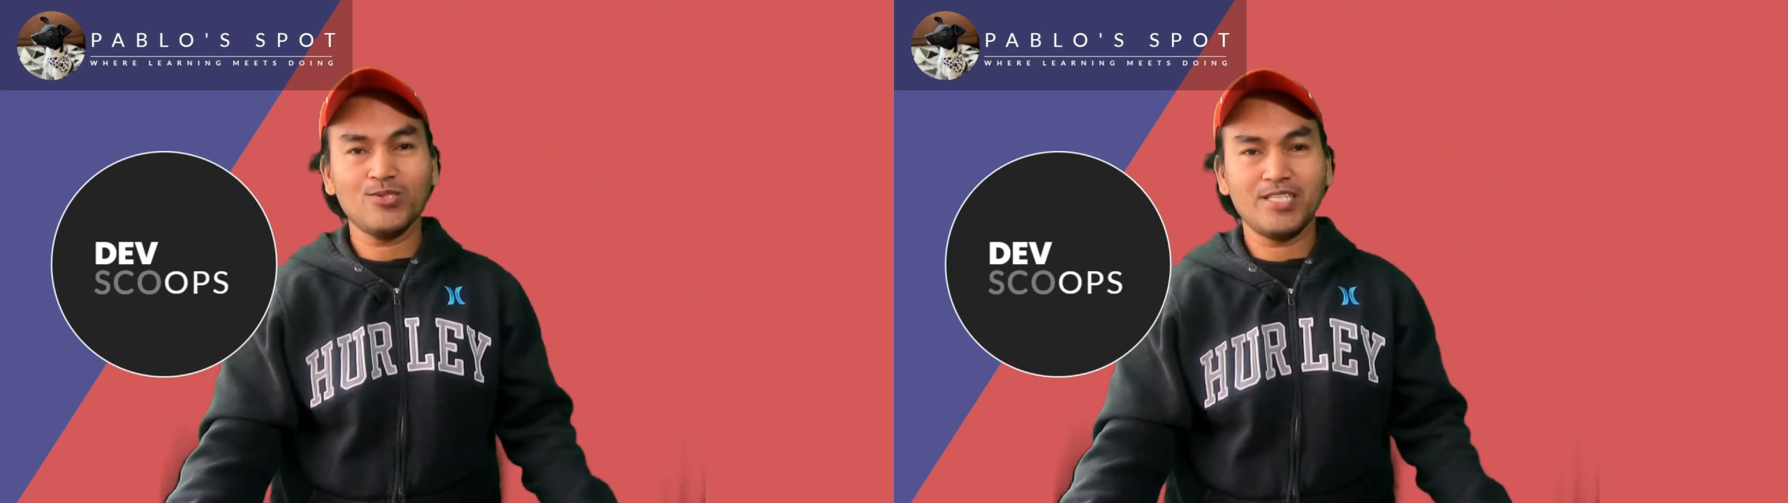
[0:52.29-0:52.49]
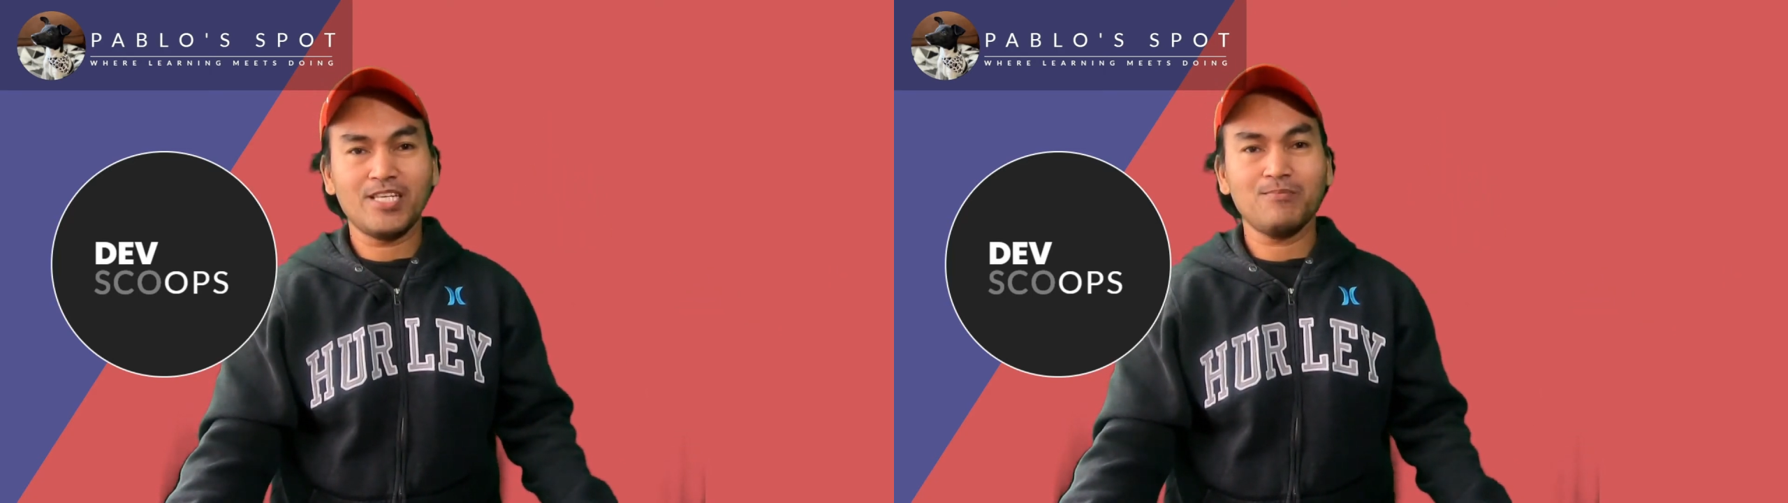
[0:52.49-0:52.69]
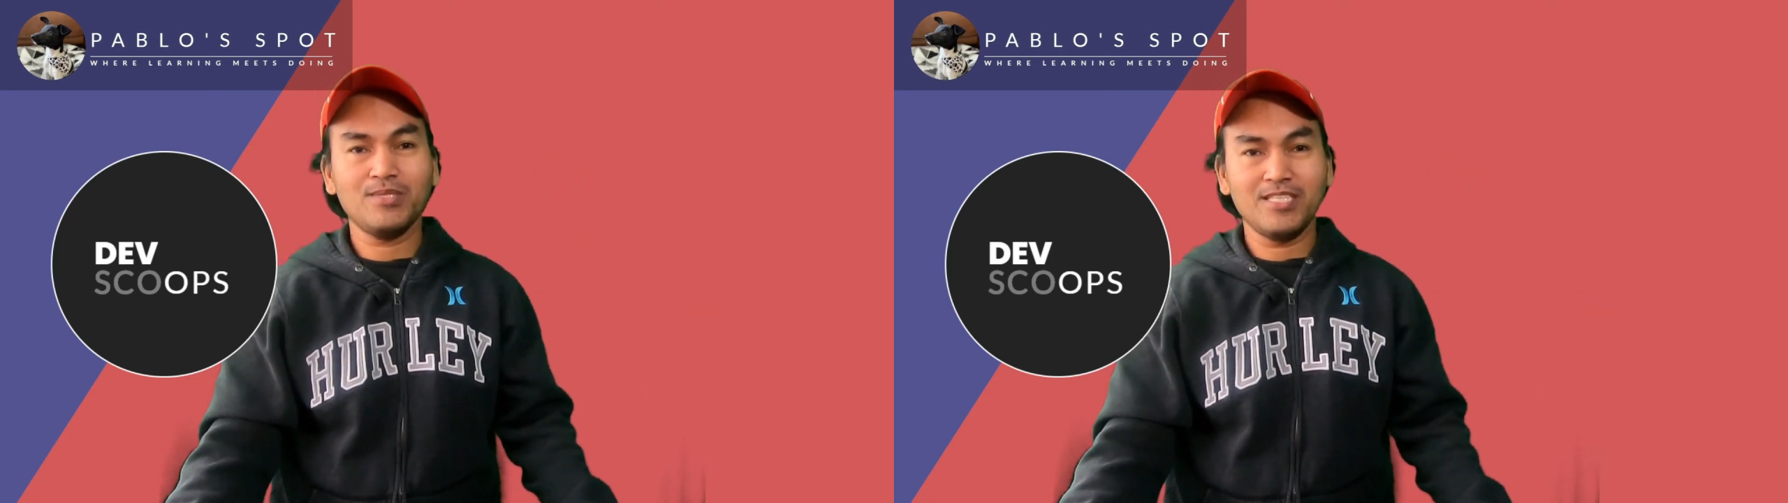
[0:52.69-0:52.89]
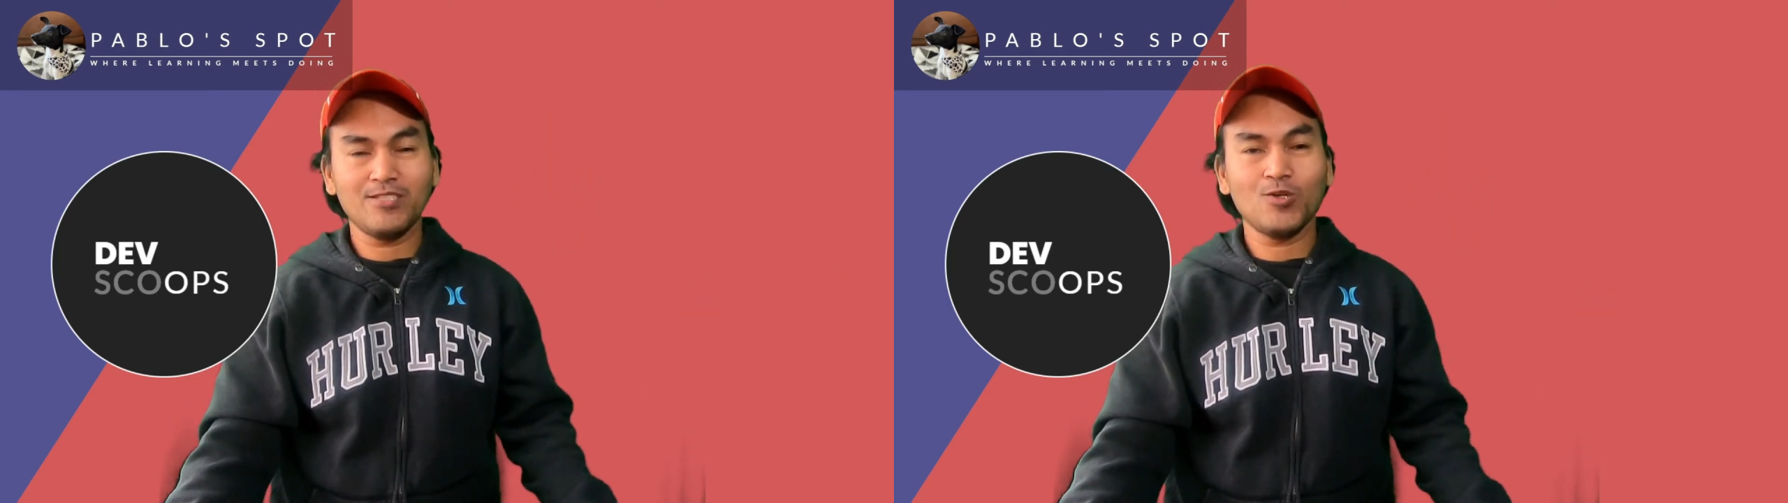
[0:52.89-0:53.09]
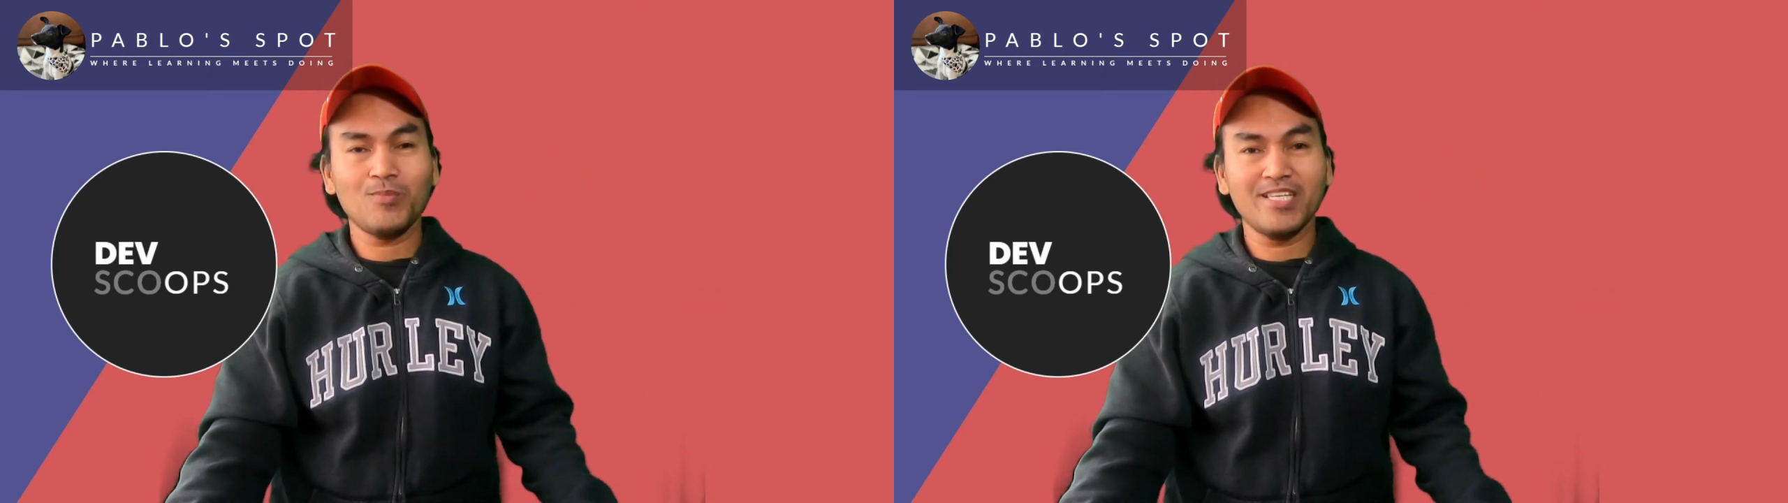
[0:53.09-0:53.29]
set up git
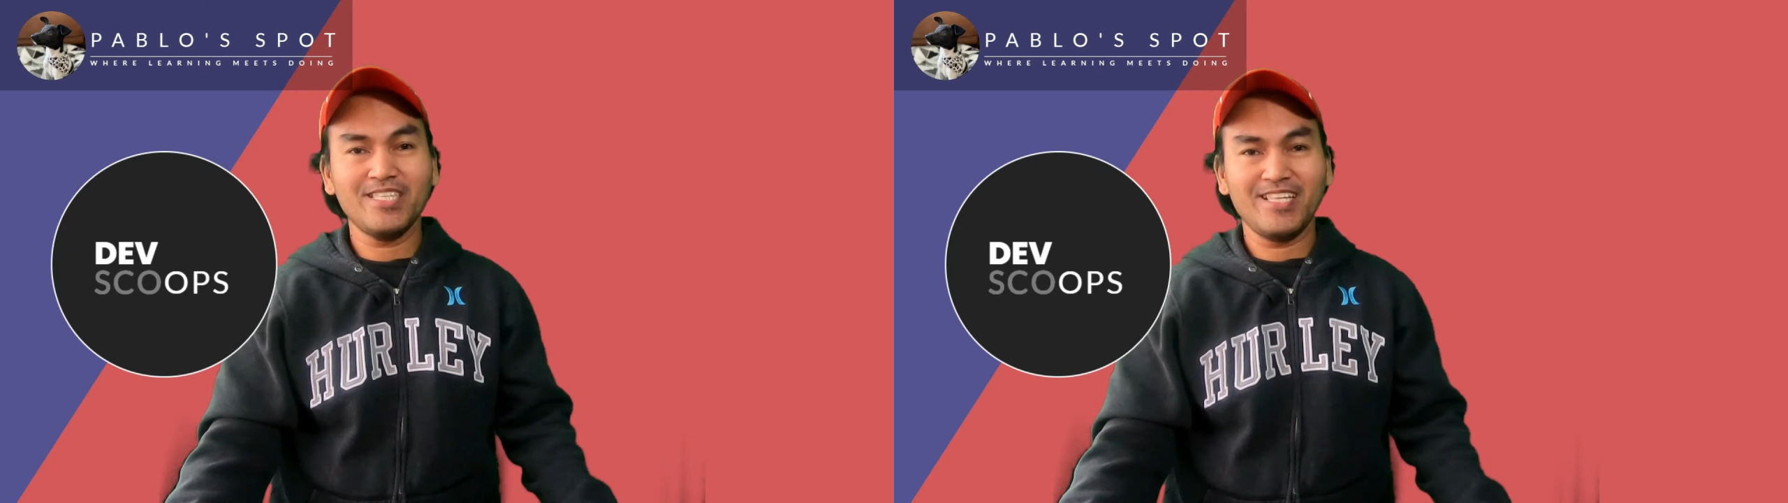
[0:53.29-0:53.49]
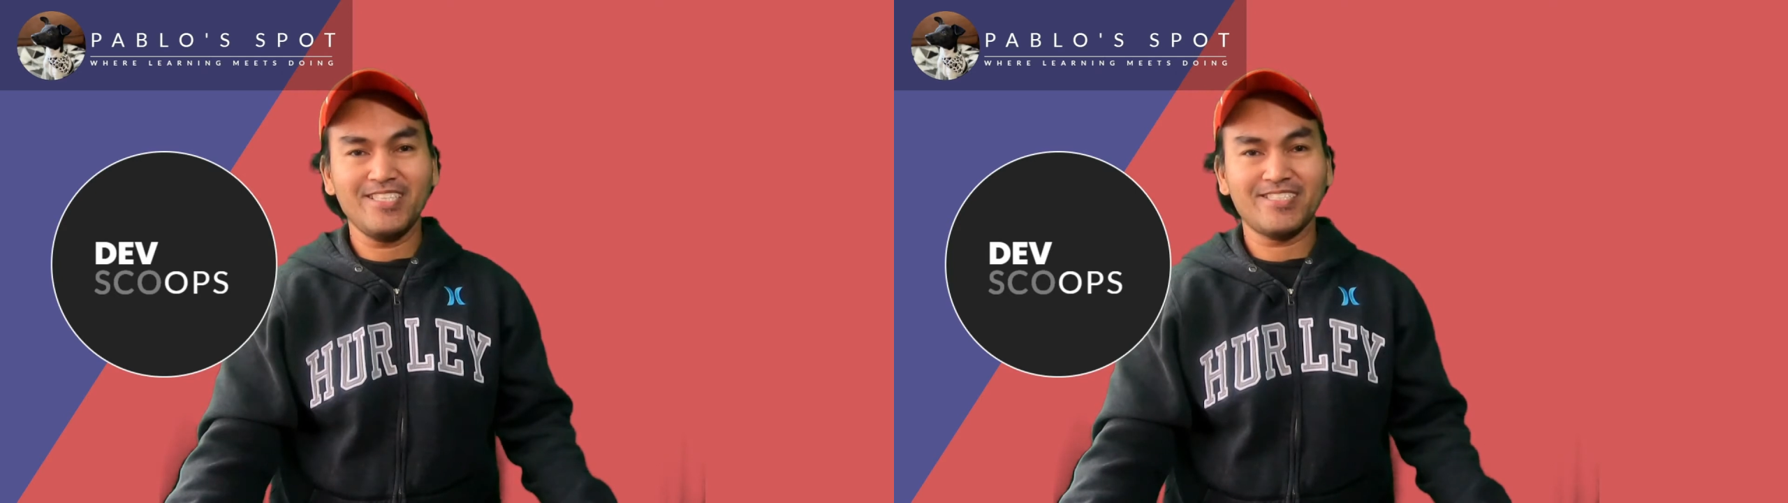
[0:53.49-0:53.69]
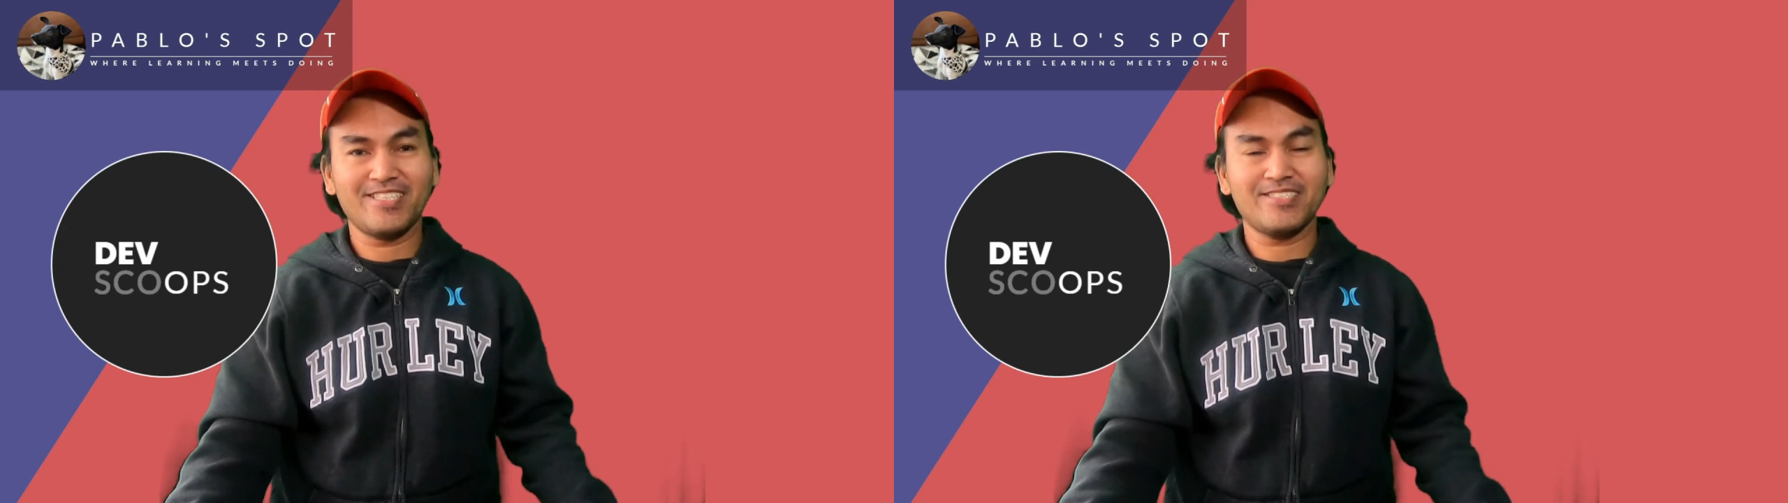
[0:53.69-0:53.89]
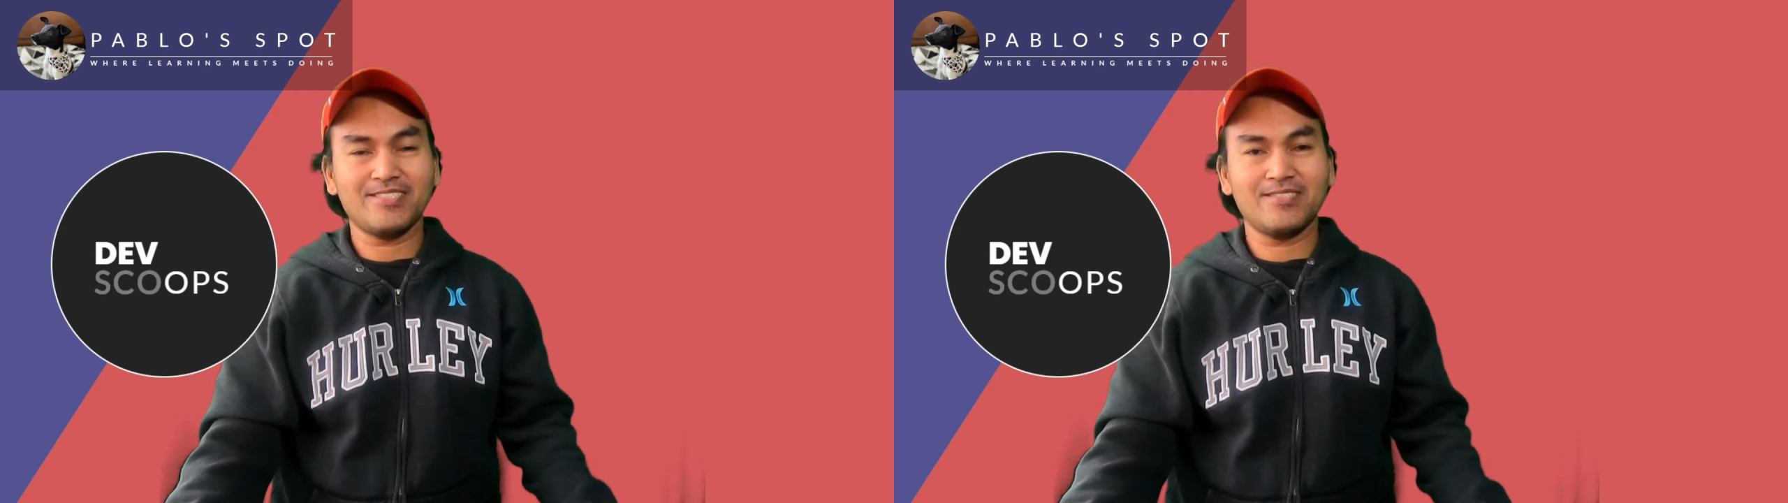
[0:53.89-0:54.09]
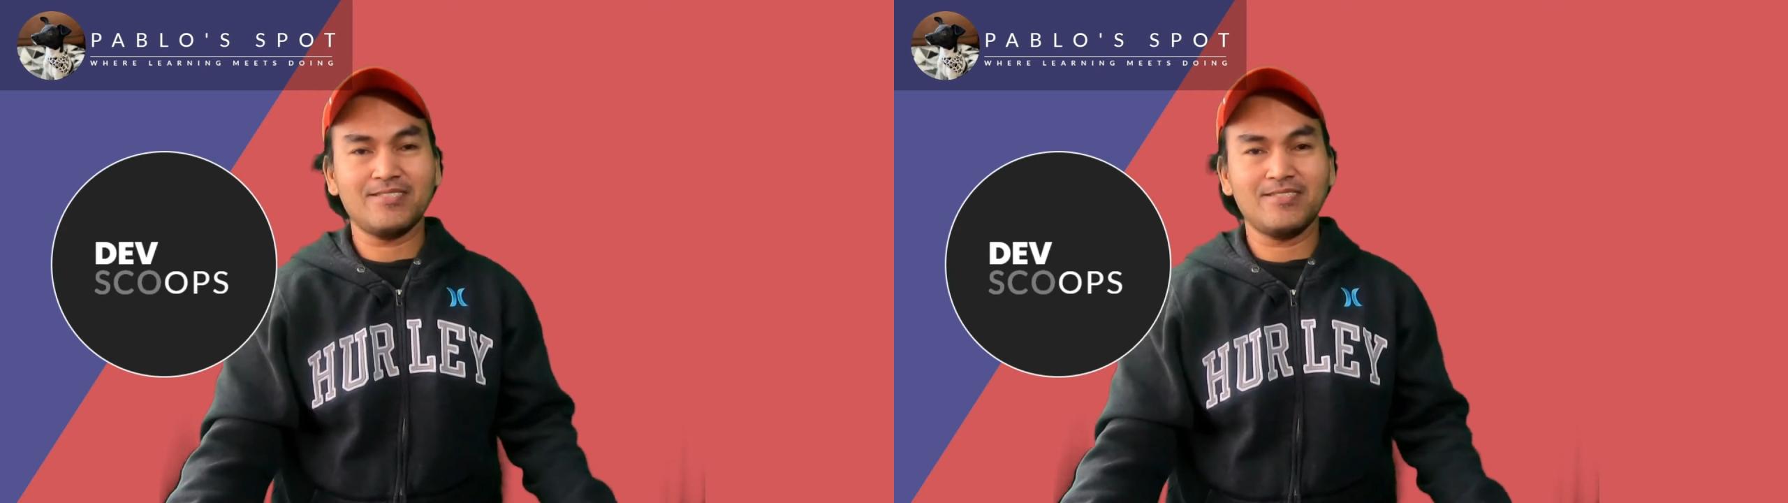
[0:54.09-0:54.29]
command aliases.